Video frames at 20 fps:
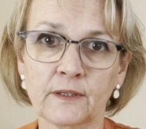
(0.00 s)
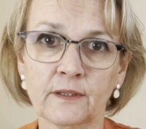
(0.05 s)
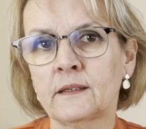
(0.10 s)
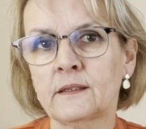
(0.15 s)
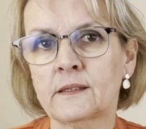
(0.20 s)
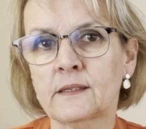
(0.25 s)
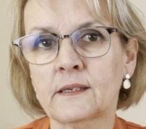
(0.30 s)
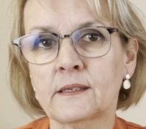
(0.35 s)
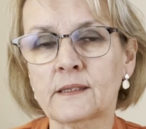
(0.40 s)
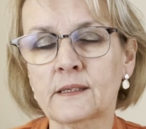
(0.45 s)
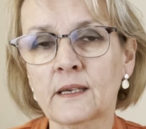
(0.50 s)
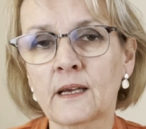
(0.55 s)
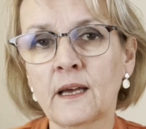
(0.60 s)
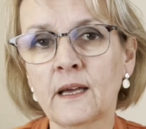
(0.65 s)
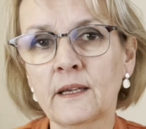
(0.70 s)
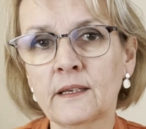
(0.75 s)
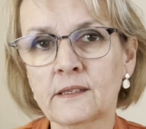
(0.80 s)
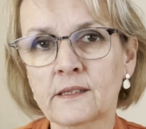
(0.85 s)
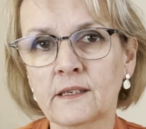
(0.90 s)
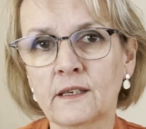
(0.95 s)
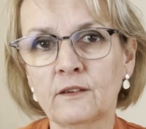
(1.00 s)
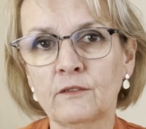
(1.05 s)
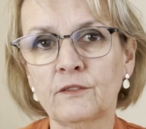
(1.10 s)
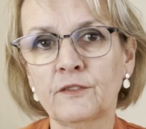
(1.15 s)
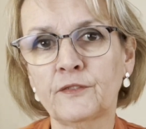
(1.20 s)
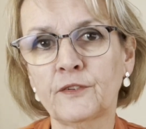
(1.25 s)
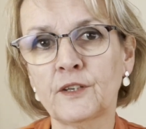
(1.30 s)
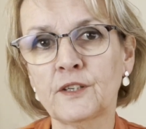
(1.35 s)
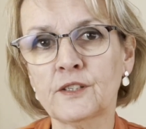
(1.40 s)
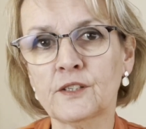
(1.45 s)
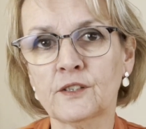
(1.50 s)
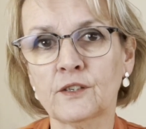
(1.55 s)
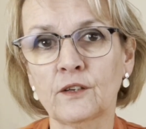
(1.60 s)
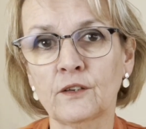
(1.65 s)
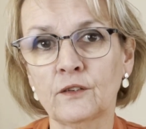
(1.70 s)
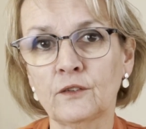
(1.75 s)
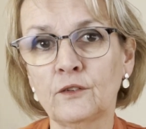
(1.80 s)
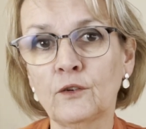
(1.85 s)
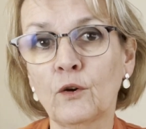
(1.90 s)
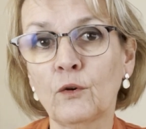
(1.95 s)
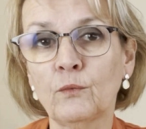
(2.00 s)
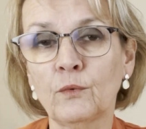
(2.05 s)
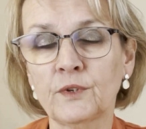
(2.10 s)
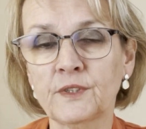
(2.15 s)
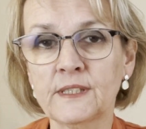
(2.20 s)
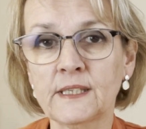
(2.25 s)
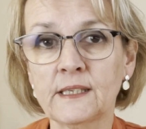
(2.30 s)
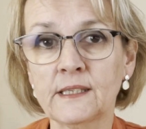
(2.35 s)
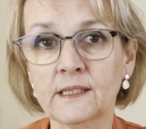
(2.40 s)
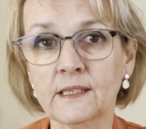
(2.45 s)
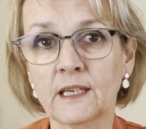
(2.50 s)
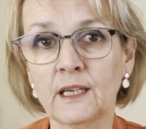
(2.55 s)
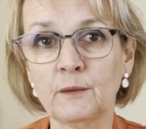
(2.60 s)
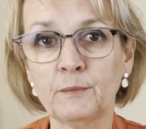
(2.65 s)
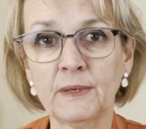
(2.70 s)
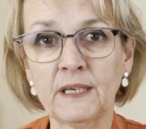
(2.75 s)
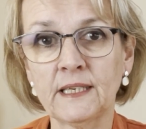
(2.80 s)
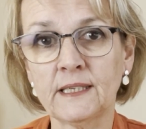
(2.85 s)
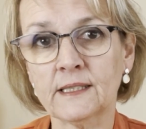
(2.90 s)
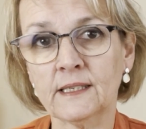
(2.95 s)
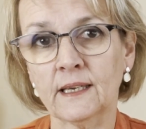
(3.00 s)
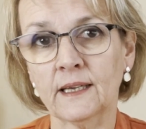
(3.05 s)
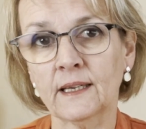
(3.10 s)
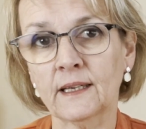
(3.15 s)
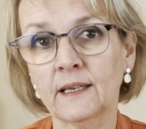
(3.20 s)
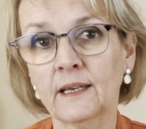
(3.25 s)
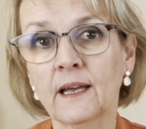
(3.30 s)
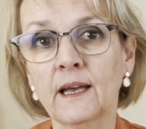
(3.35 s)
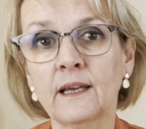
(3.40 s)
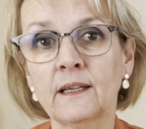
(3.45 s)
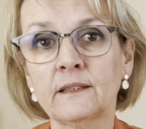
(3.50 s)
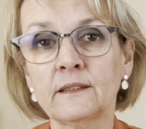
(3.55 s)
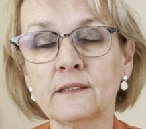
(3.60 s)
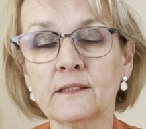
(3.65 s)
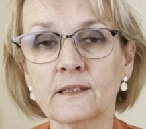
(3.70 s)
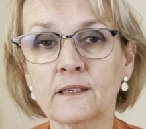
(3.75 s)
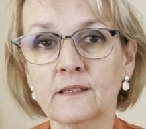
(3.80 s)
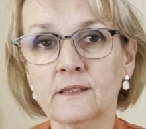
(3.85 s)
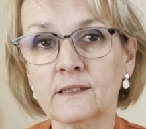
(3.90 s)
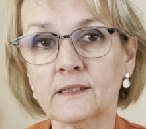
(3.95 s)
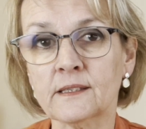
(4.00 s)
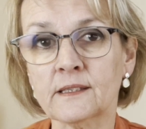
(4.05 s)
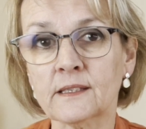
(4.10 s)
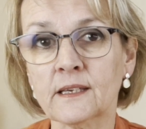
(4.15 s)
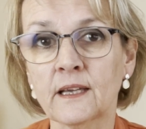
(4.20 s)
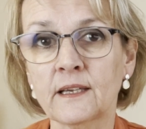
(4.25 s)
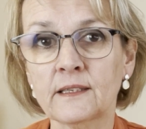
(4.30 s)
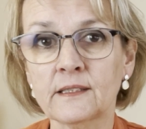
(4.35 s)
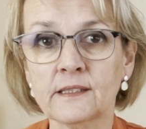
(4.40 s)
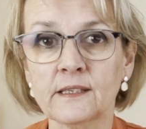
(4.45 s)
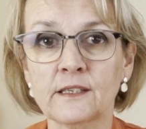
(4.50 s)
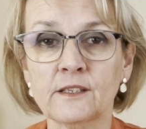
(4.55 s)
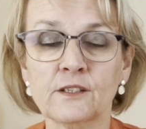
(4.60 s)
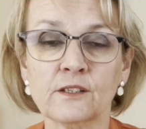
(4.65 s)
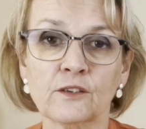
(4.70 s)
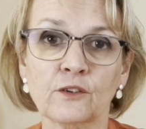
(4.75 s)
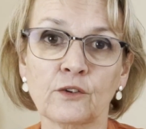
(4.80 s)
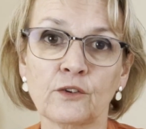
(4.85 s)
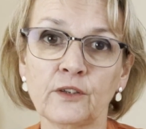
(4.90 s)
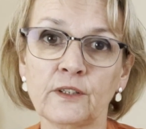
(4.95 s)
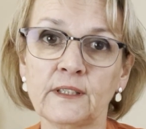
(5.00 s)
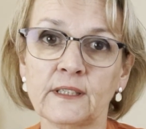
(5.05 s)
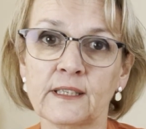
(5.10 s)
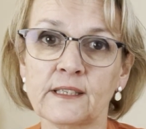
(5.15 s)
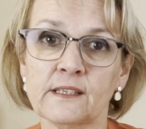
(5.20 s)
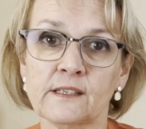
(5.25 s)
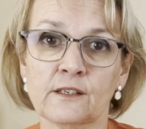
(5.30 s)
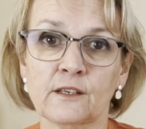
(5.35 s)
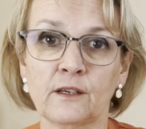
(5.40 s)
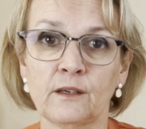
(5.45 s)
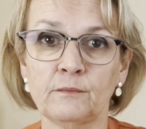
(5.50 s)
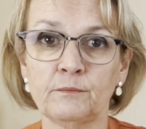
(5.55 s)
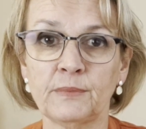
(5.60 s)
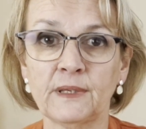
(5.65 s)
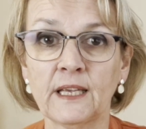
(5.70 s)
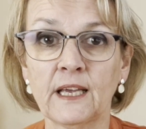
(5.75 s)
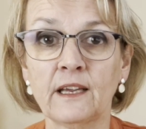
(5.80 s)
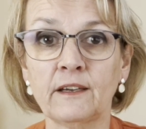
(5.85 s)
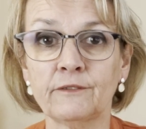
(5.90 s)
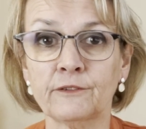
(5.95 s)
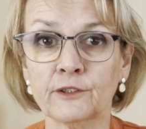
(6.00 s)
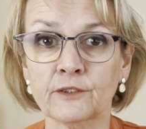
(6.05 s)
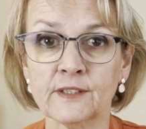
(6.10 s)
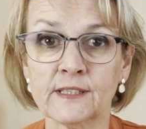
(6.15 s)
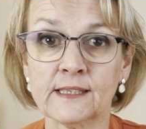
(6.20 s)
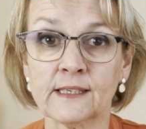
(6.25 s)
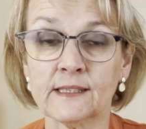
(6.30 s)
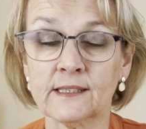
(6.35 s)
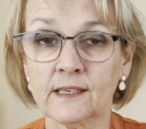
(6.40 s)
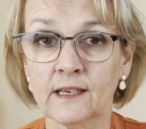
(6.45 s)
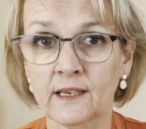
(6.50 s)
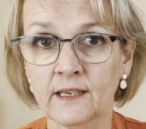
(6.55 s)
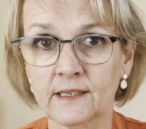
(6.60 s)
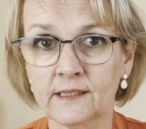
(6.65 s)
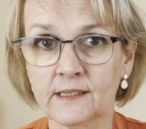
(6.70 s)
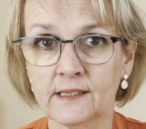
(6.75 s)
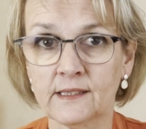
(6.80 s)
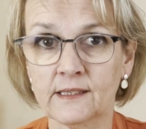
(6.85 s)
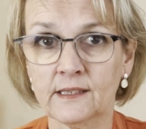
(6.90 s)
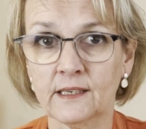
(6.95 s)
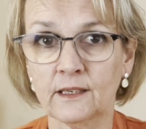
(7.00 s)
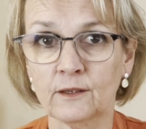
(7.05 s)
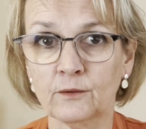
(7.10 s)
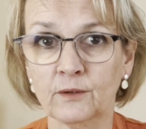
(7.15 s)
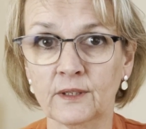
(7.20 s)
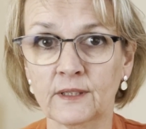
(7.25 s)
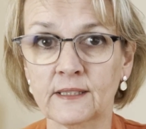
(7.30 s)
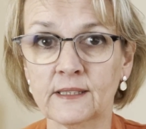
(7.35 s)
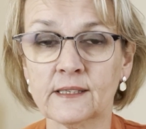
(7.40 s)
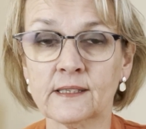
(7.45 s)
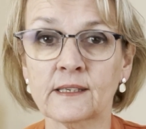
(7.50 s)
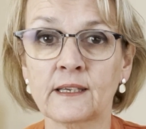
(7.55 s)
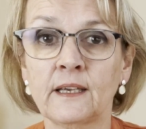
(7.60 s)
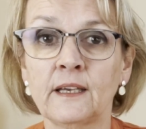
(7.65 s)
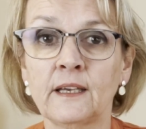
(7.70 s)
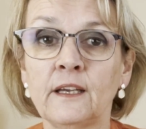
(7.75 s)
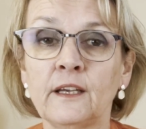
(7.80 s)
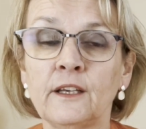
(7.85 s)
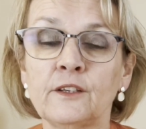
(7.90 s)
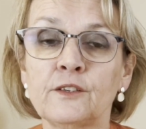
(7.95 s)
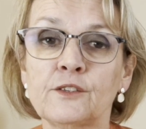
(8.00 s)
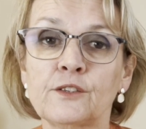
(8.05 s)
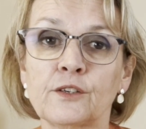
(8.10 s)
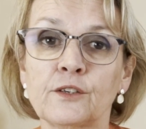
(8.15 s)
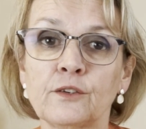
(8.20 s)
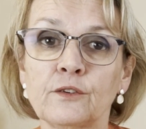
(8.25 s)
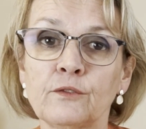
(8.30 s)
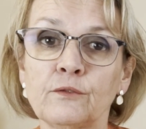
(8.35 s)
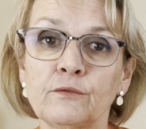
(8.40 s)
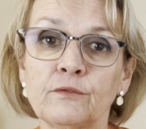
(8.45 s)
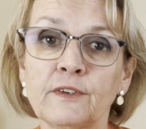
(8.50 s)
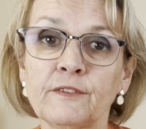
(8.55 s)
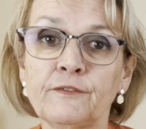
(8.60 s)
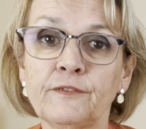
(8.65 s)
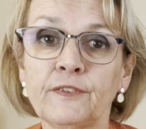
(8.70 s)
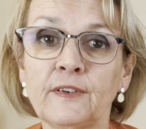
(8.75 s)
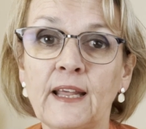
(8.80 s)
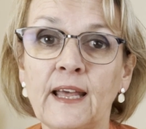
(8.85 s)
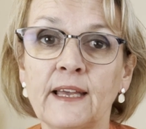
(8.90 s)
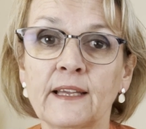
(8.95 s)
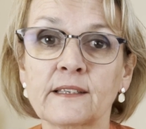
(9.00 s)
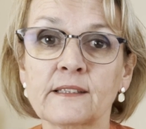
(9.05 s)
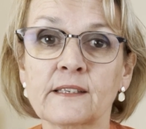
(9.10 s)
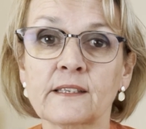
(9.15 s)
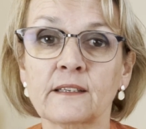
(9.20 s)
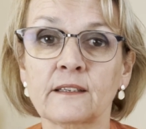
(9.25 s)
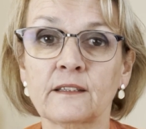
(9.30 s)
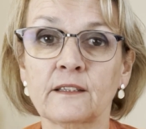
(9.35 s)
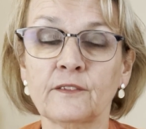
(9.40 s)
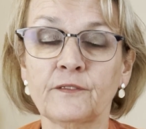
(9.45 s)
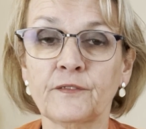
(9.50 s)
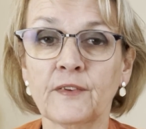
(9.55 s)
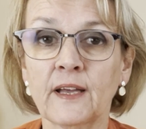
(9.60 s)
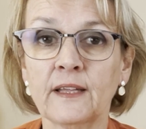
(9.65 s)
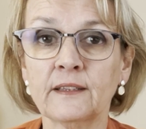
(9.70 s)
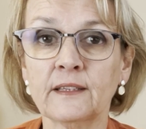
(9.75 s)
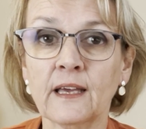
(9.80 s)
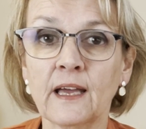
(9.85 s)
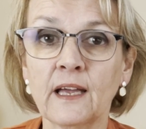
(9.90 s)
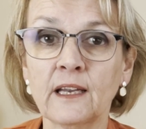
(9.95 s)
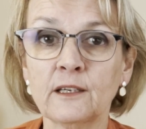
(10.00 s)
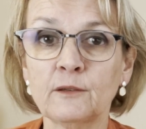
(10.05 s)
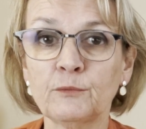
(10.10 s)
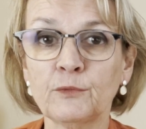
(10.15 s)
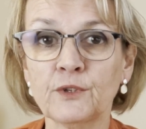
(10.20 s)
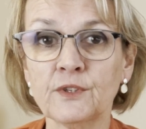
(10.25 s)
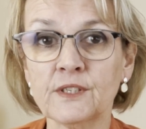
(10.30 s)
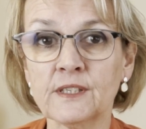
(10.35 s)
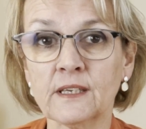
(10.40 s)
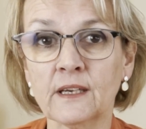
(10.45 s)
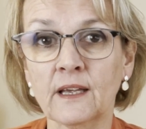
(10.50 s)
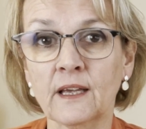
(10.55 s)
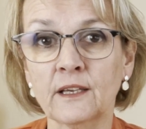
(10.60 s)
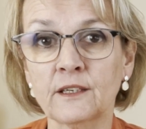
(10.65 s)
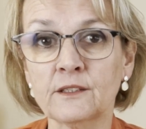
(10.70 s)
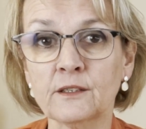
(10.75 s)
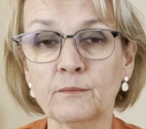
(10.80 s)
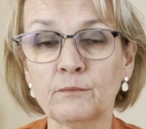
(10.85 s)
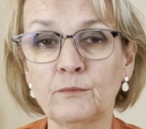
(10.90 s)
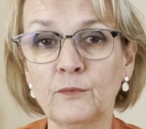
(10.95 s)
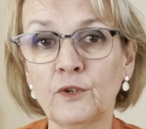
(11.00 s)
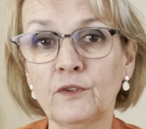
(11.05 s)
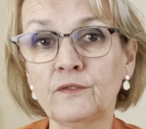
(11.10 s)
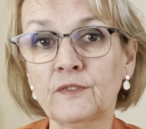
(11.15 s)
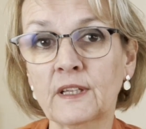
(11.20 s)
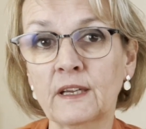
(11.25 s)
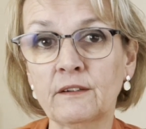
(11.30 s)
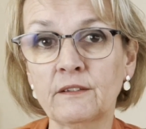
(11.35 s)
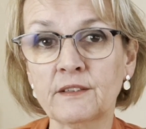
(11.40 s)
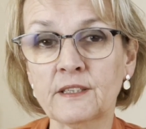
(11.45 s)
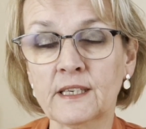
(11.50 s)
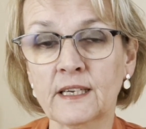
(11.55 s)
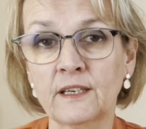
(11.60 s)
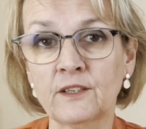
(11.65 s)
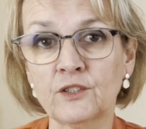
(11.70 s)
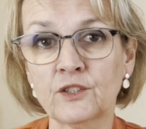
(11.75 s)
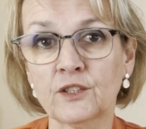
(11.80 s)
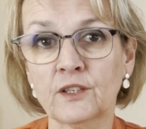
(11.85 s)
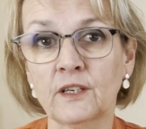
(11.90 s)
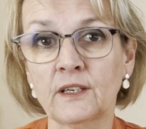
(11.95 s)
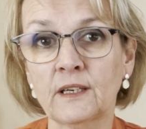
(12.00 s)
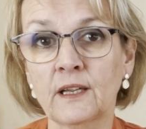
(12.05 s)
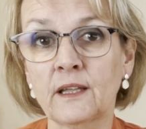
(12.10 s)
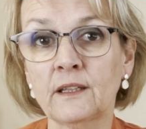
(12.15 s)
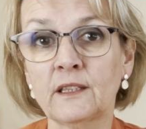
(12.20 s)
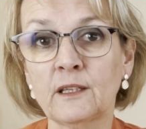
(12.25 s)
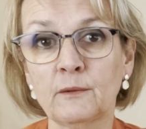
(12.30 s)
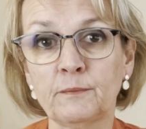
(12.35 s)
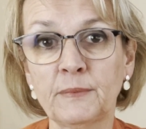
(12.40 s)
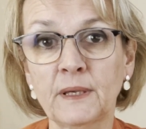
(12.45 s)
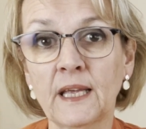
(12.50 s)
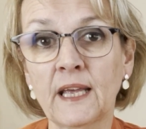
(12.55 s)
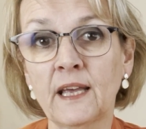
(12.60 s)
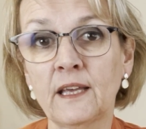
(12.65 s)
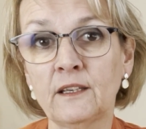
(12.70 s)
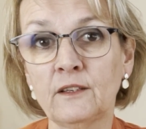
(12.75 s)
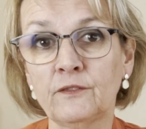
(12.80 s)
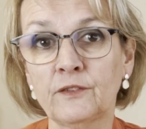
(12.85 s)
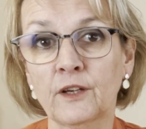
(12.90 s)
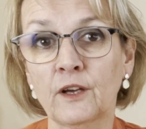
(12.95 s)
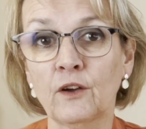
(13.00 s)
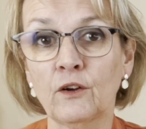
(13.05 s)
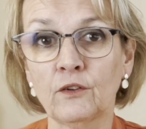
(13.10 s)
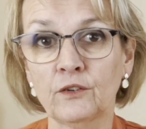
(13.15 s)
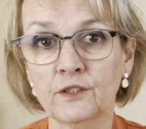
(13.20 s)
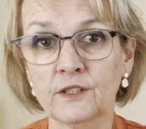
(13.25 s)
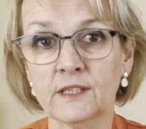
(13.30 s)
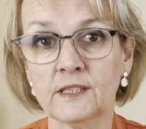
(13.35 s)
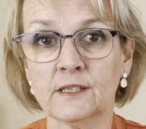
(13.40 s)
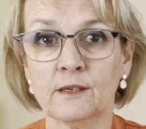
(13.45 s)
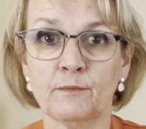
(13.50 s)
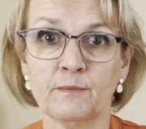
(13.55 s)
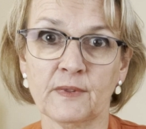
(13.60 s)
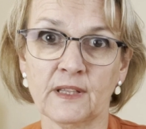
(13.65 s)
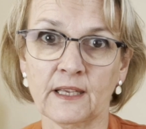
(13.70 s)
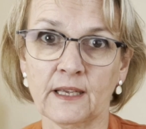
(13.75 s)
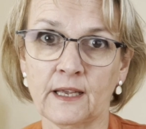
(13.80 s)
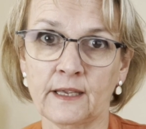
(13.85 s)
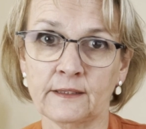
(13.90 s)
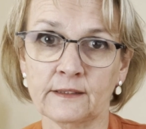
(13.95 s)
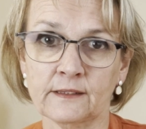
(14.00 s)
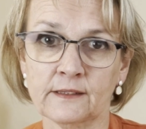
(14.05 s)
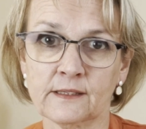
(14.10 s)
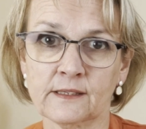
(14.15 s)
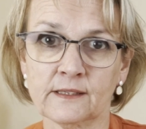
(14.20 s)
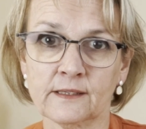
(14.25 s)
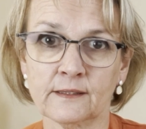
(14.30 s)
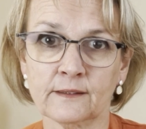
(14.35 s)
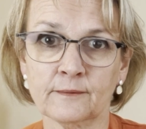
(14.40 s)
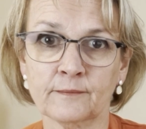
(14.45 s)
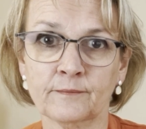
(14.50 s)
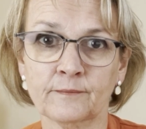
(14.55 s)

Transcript: Satiety refers to not wanting to keep eating, and the scientists coined this term behavioural satiety sequence to reflect the fact that animals had moved their attention and their behaviour onto something else.